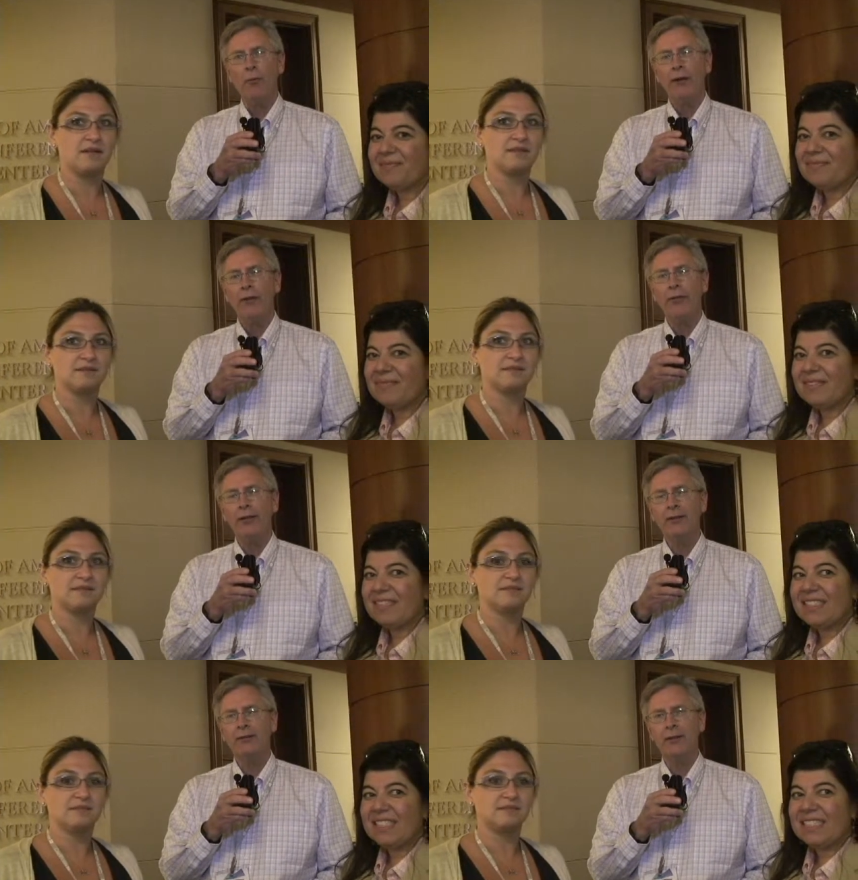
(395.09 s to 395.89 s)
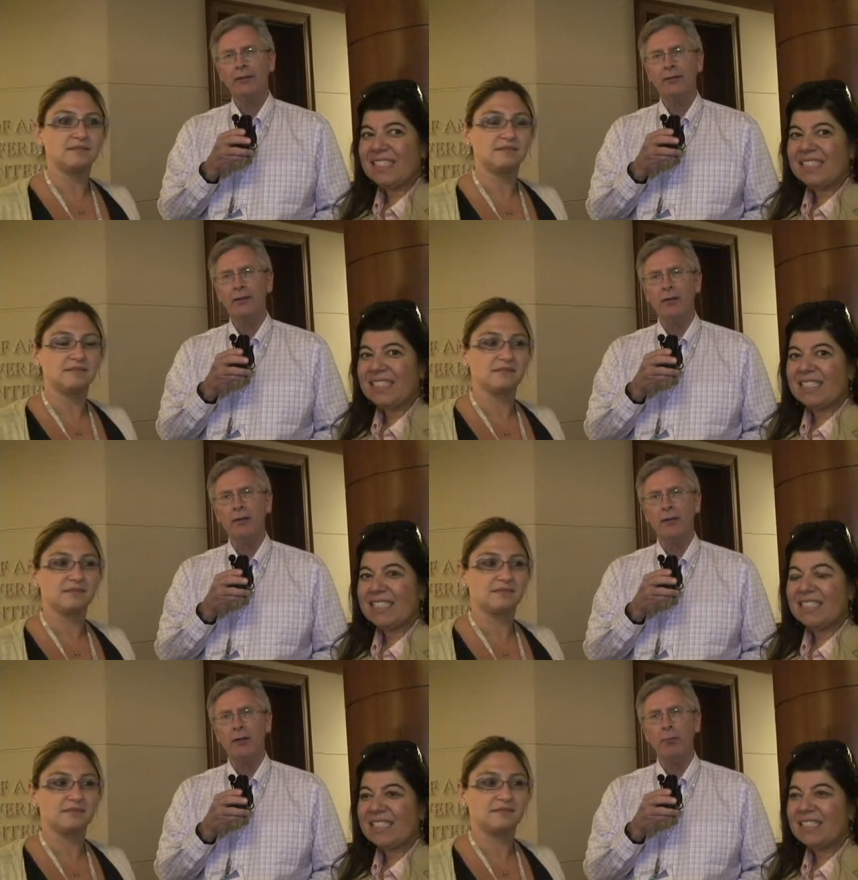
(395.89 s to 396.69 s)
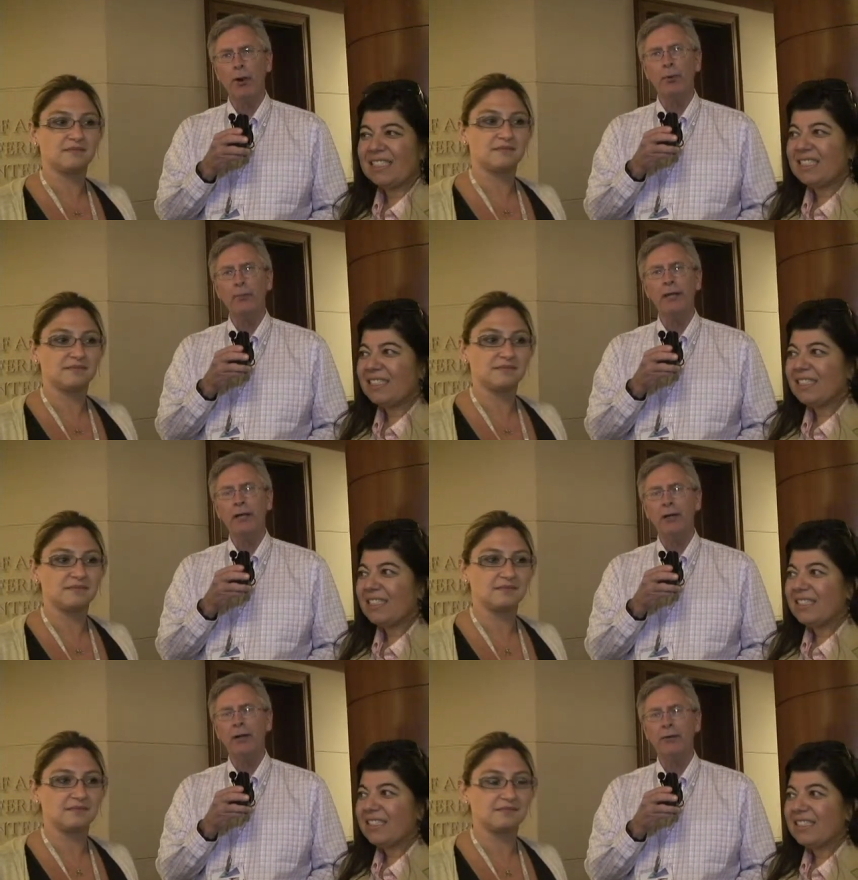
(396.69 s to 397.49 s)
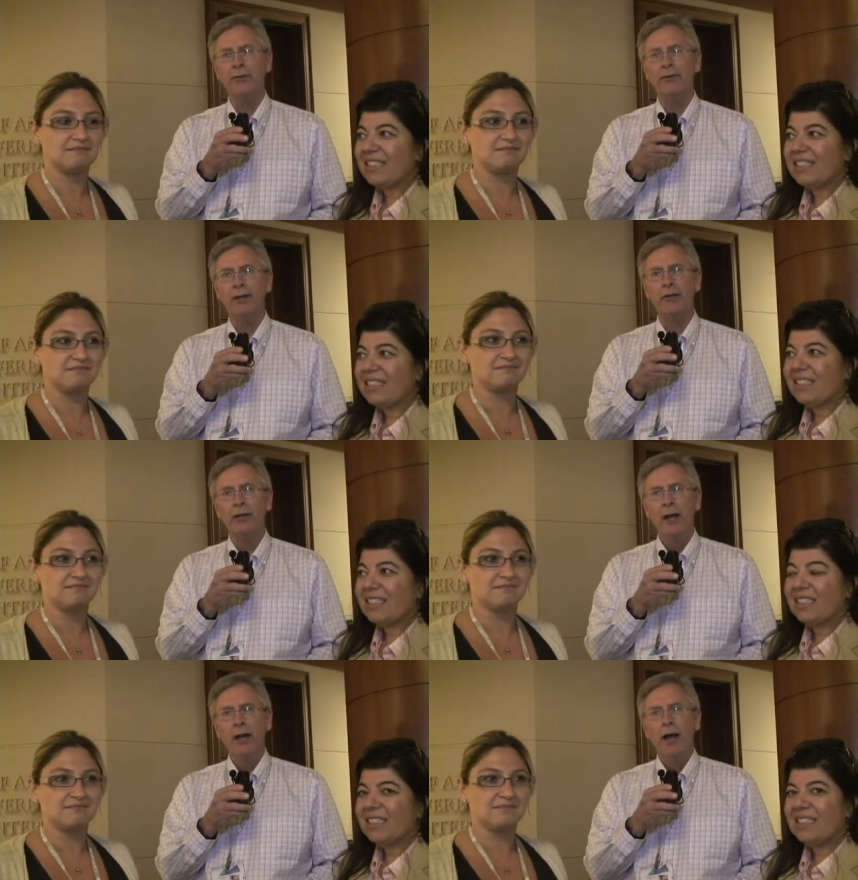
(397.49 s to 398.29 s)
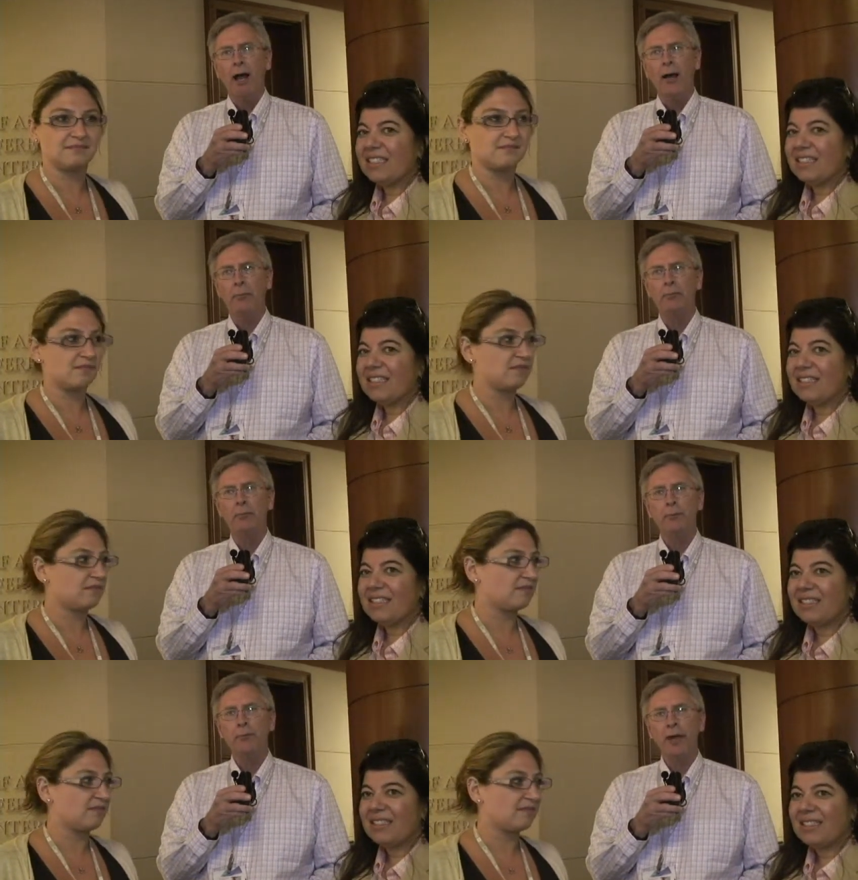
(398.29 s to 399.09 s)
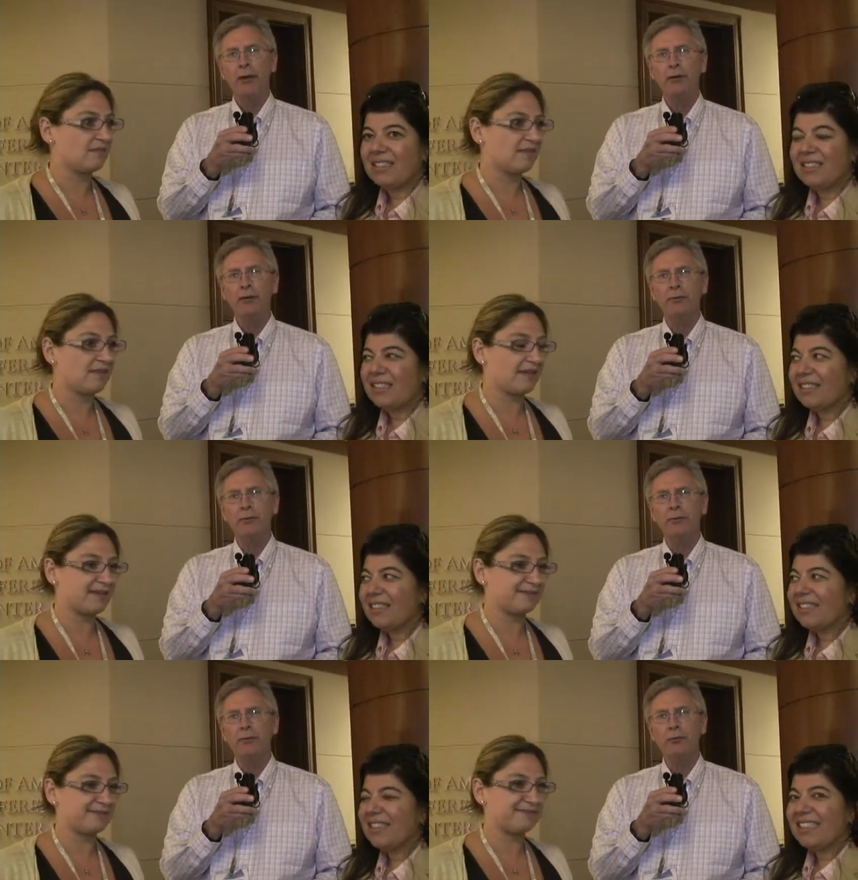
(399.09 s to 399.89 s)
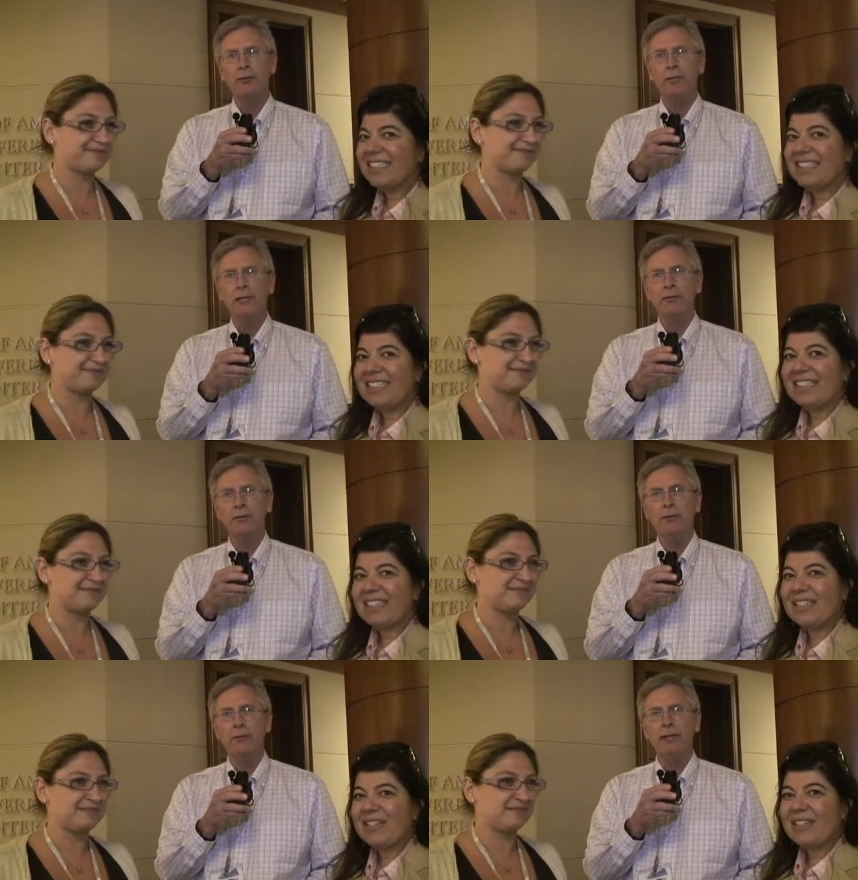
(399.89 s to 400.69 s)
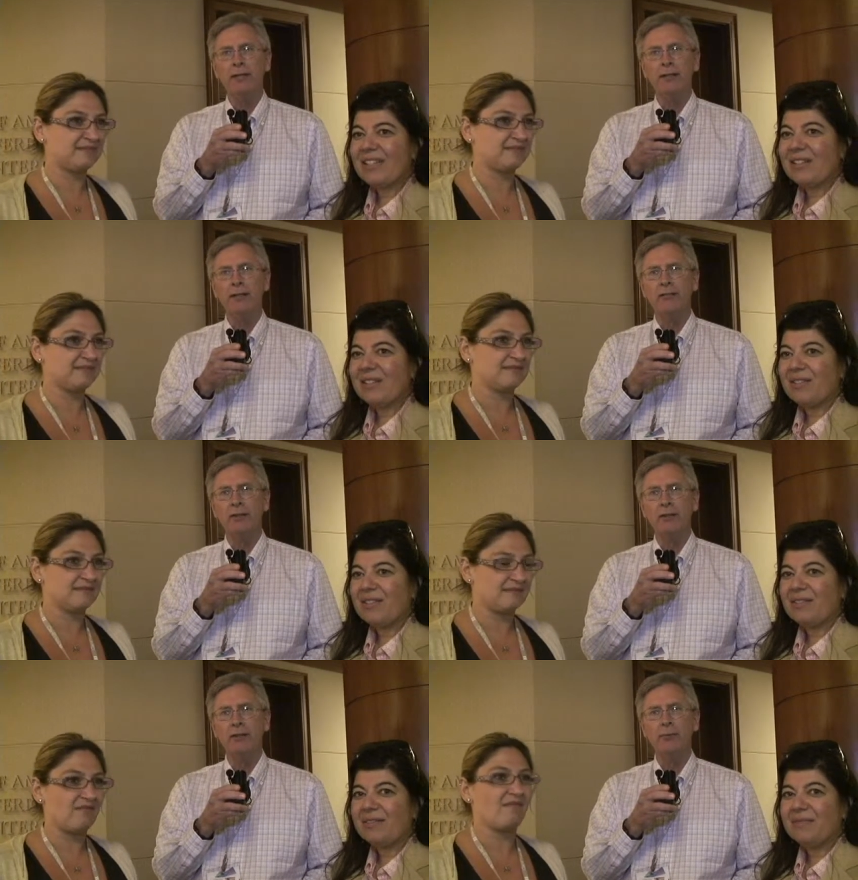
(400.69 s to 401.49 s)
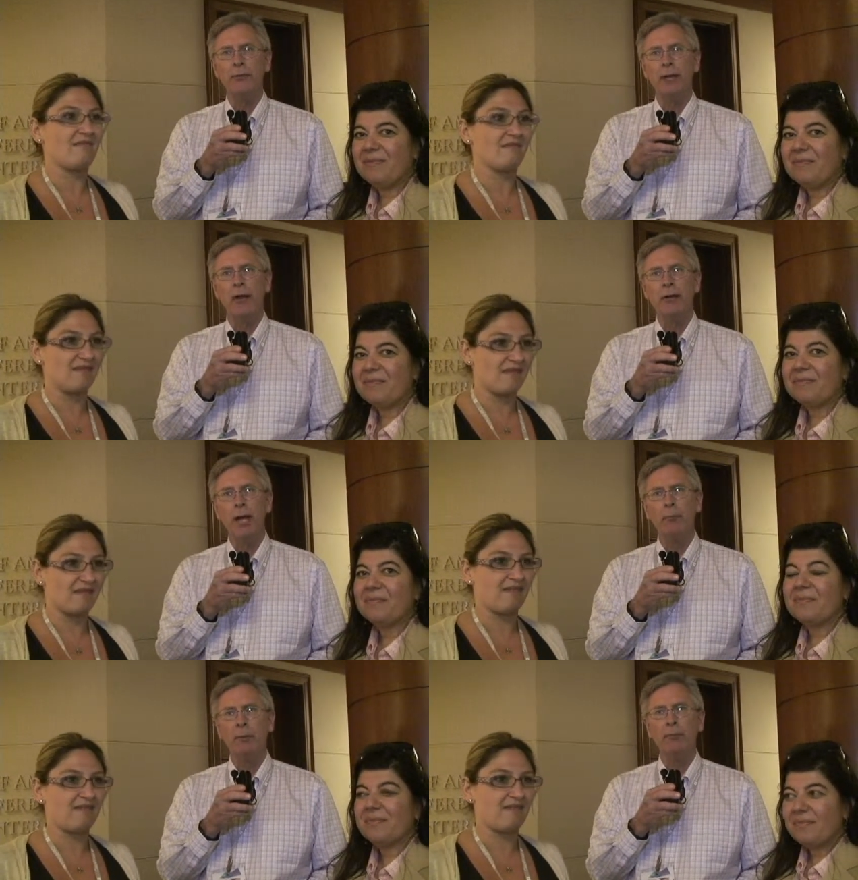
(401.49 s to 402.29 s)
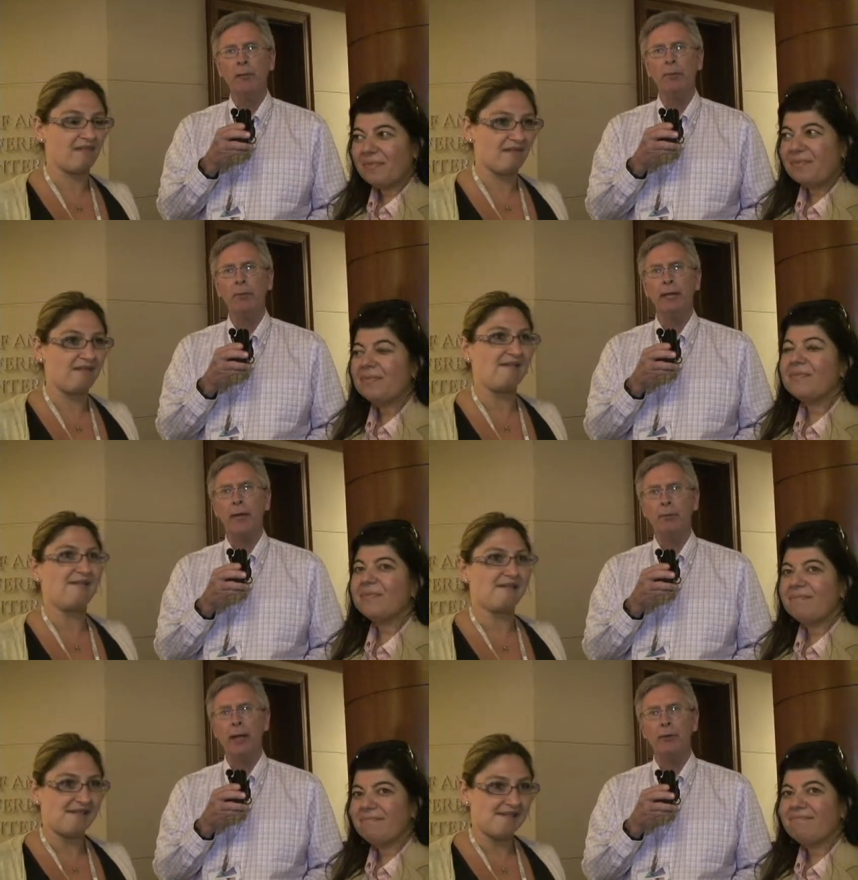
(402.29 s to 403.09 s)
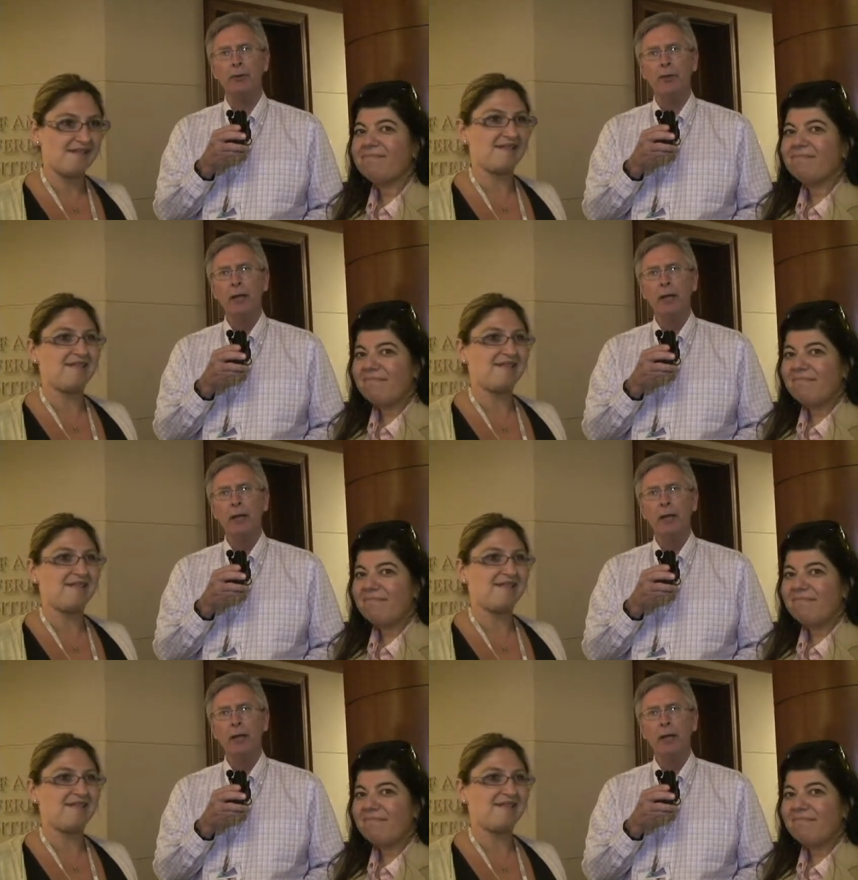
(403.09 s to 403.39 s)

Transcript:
Speaker 1: one of the things that uh, brought me here is that I'm tired of just treating treating the disease without helping people get better.